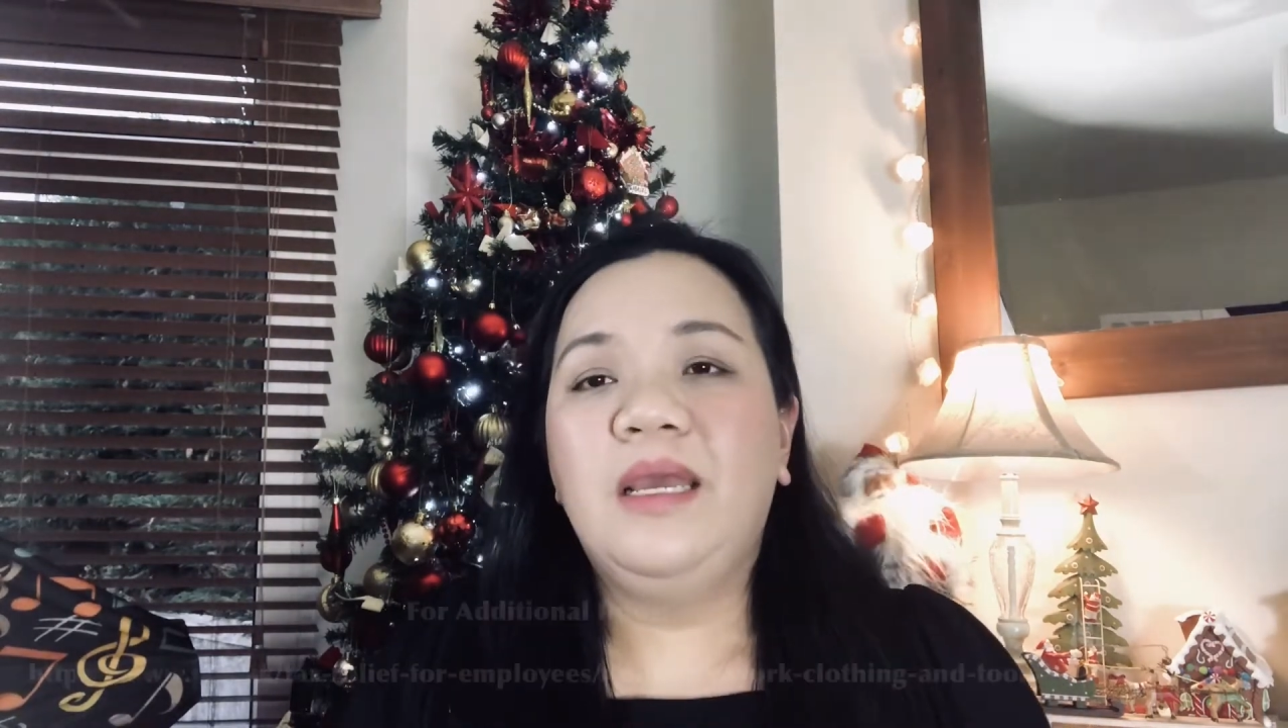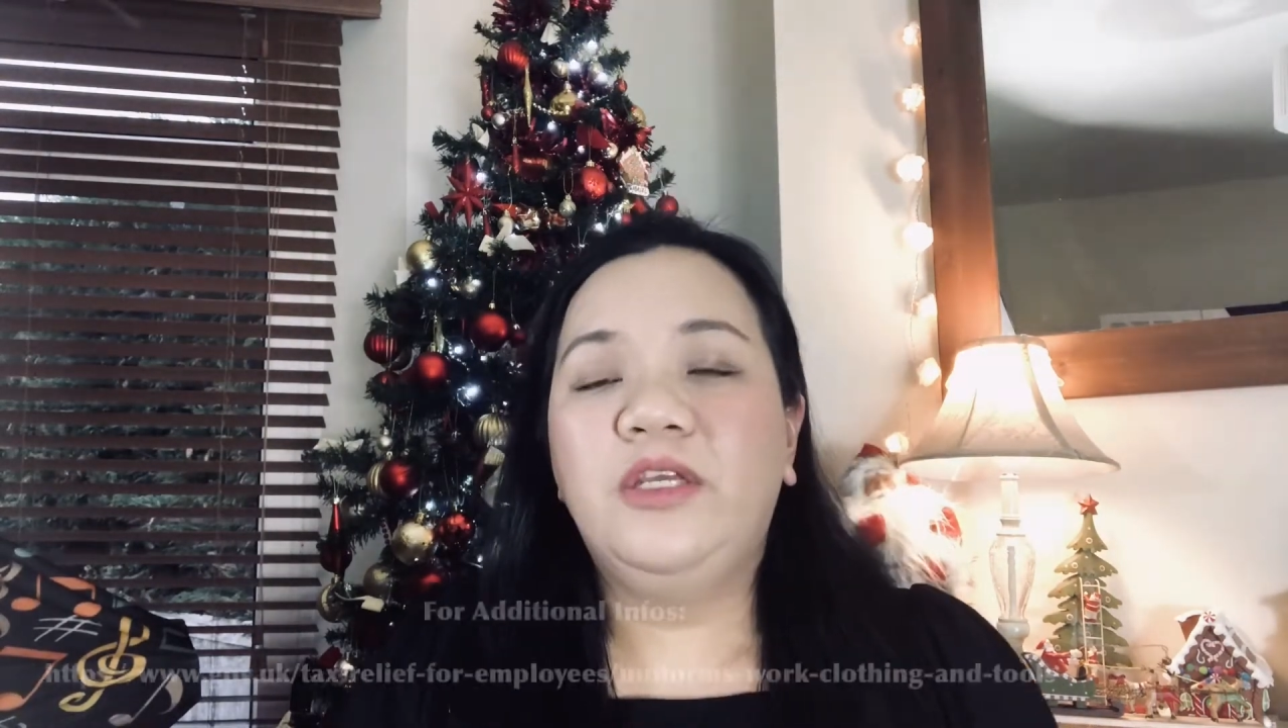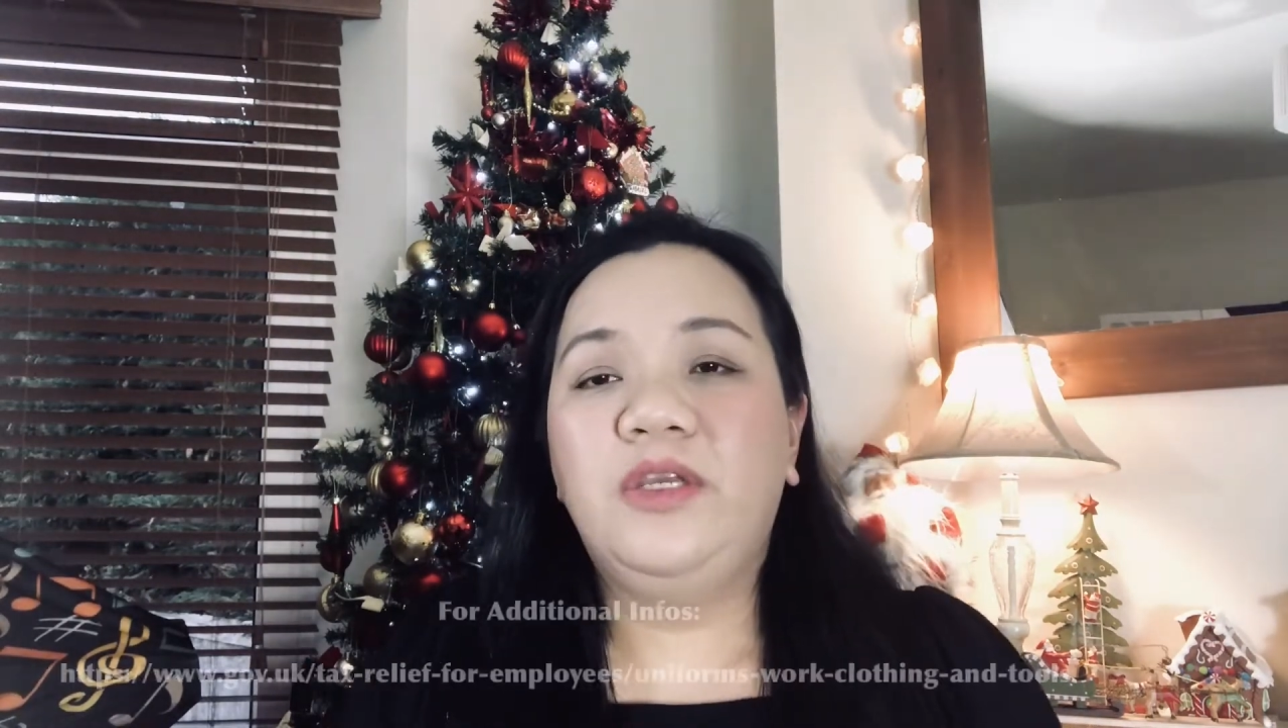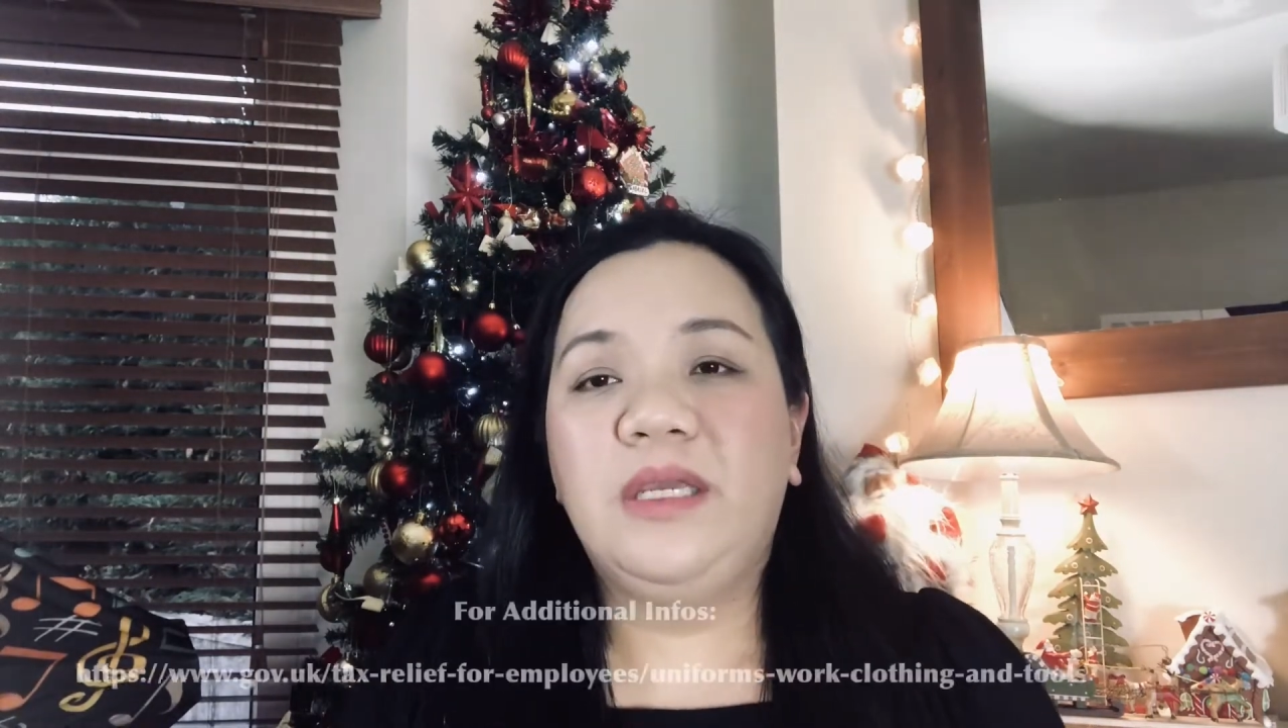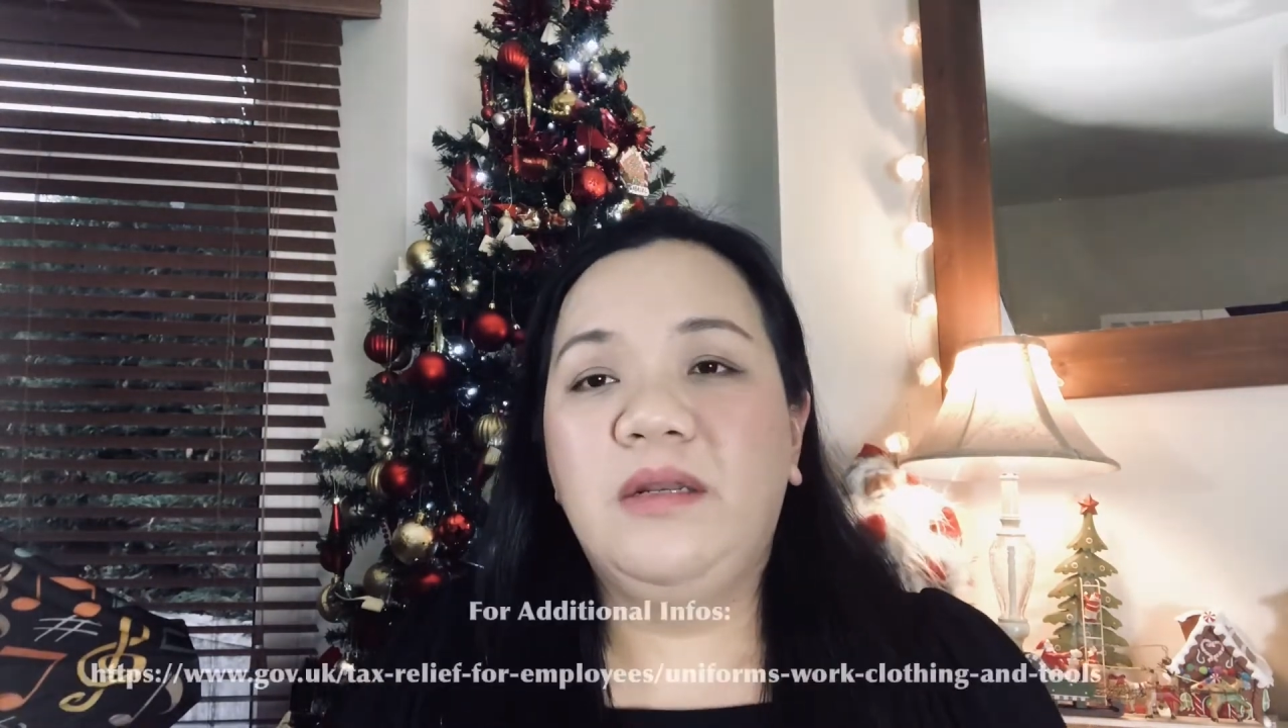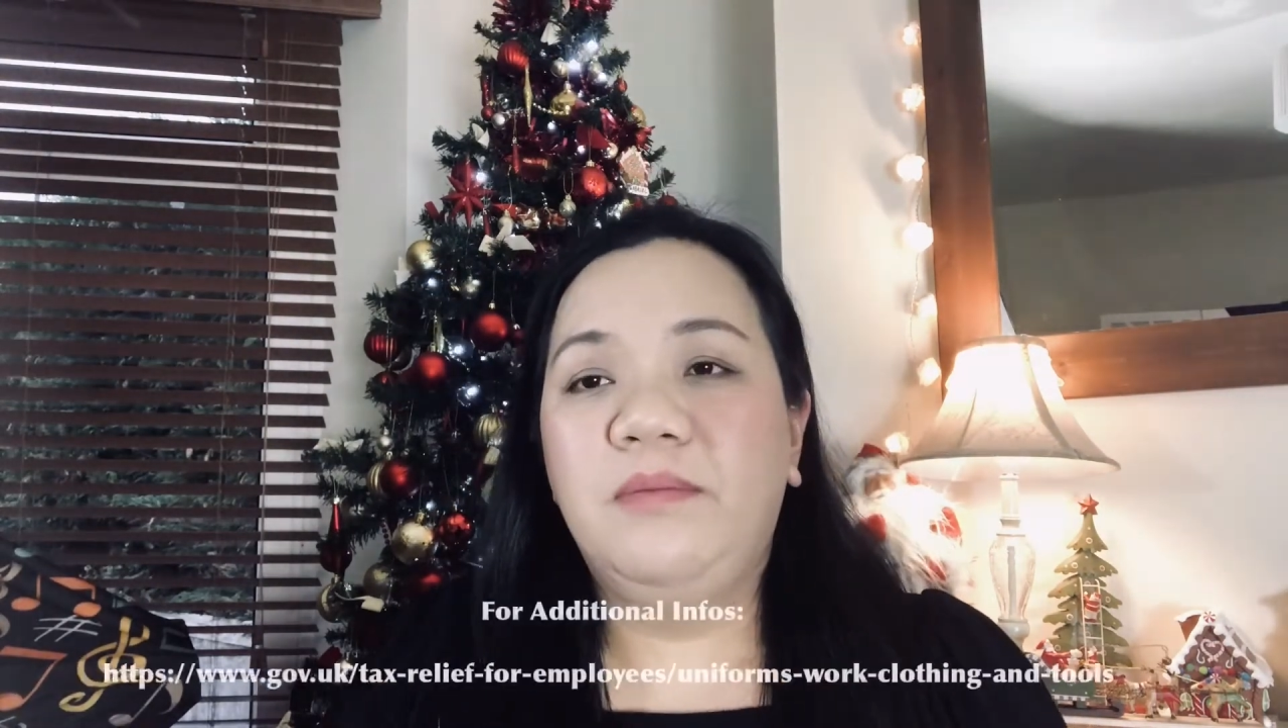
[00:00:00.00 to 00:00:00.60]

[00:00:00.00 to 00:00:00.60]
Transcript: You can